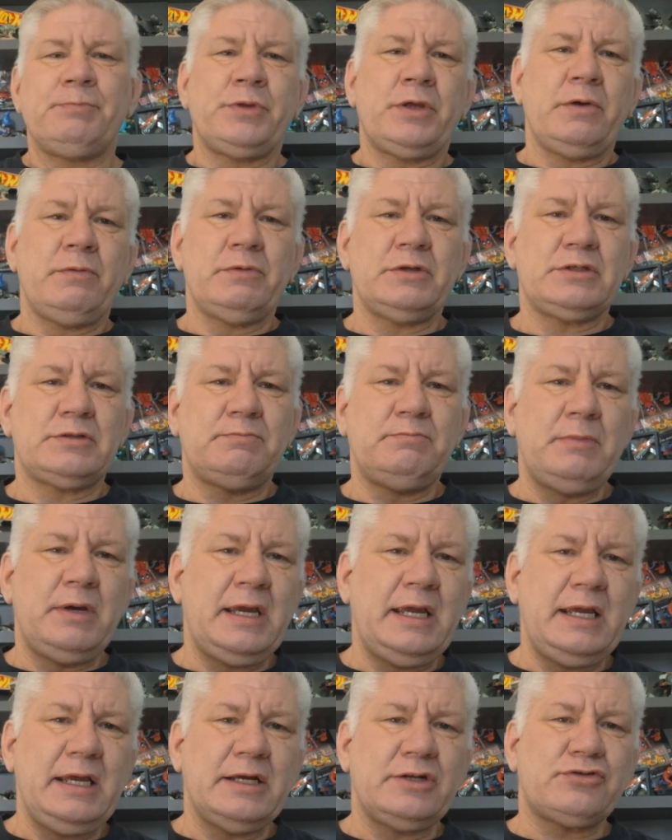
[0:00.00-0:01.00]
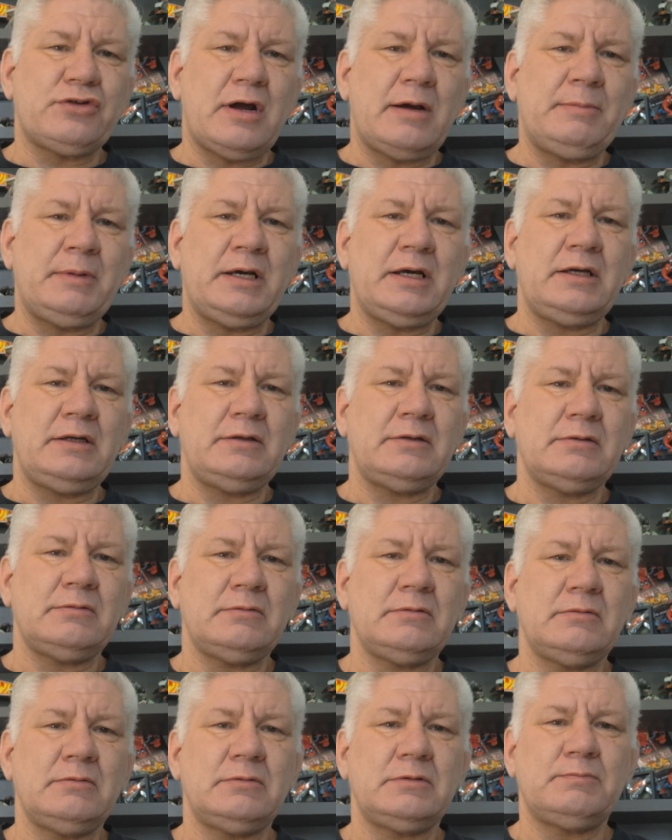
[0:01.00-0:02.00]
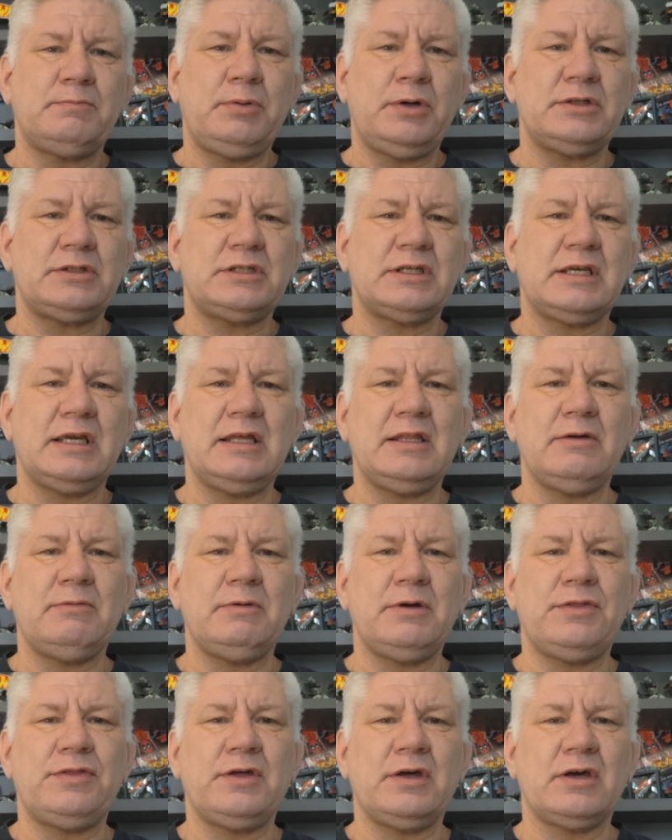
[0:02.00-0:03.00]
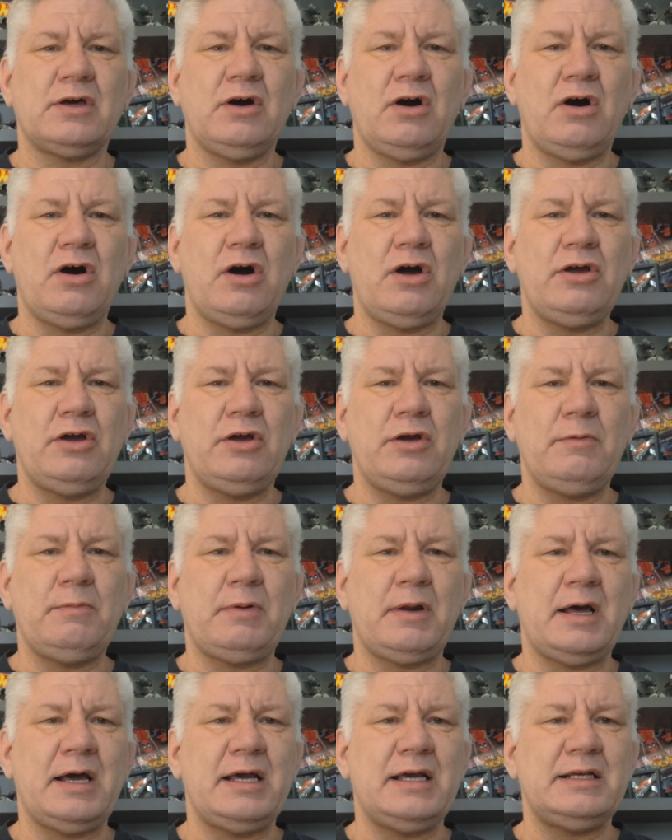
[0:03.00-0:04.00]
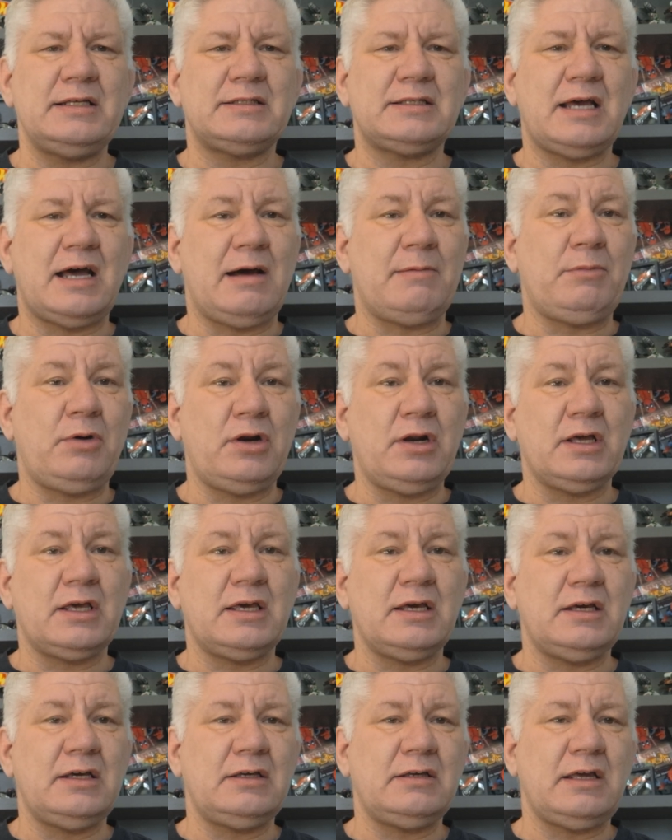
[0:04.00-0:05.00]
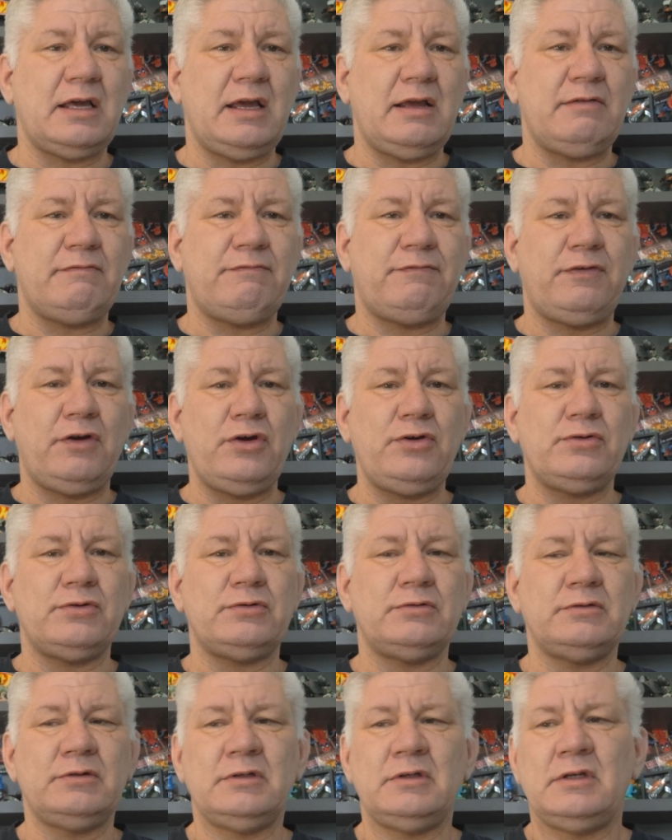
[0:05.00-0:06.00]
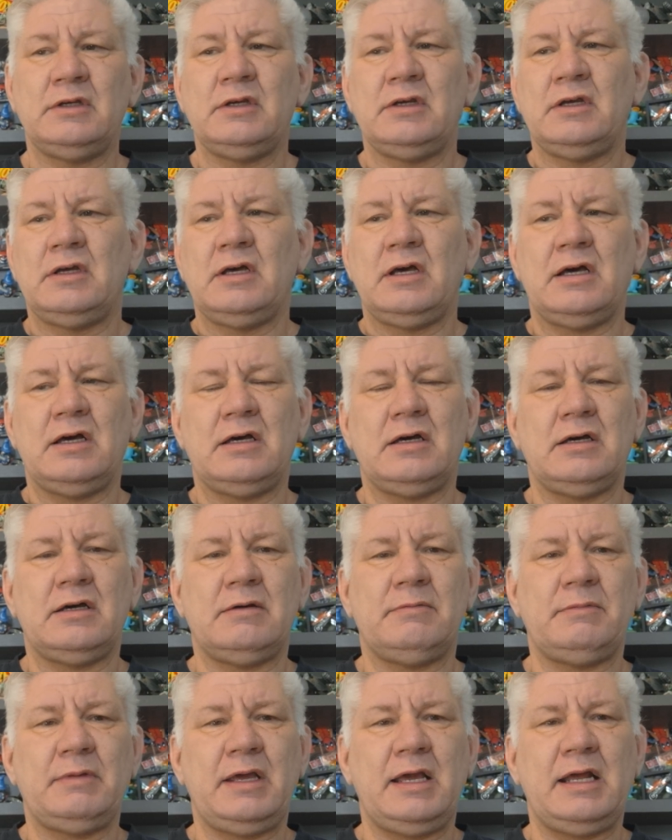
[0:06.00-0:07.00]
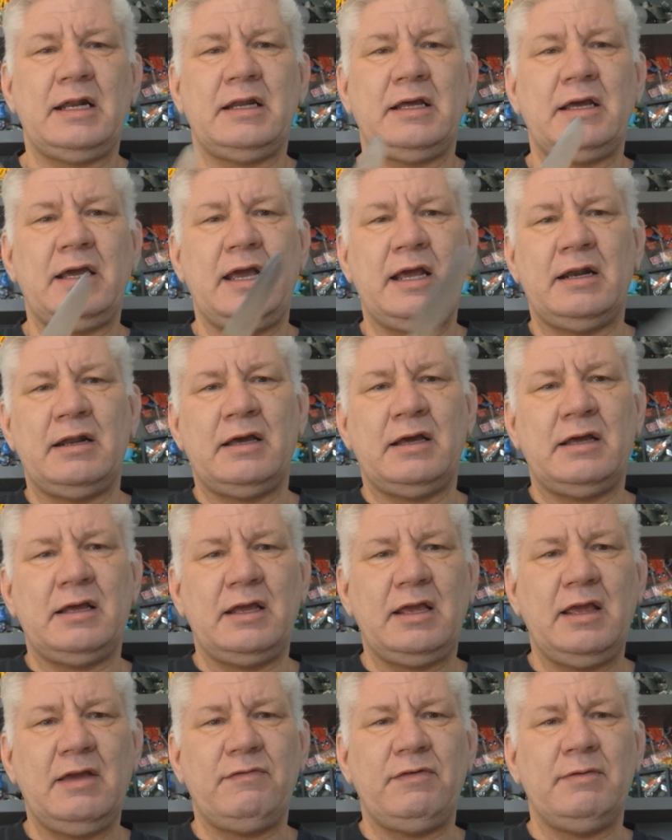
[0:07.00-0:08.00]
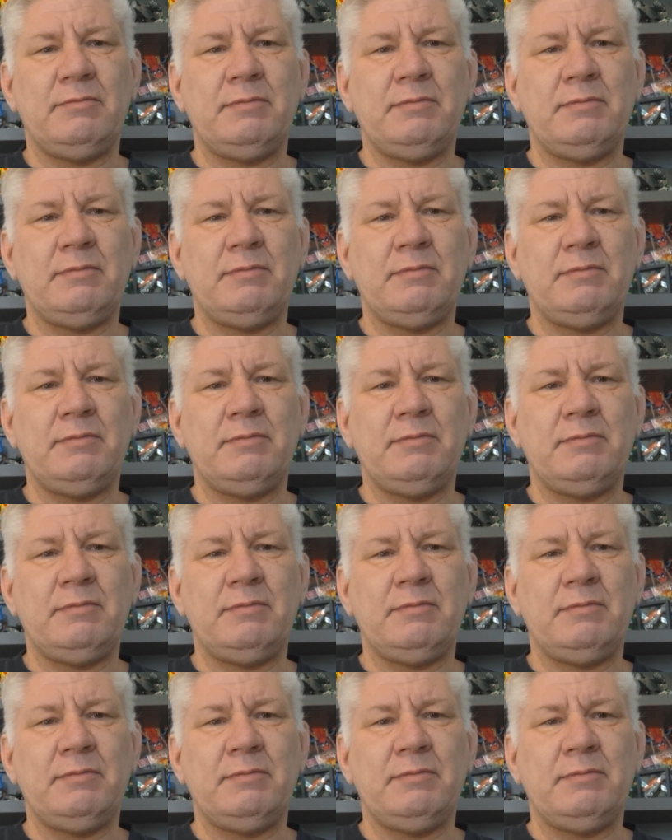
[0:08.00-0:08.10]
It was me, a drummer, put together with a guy who plays harmonica and flute, and a heavy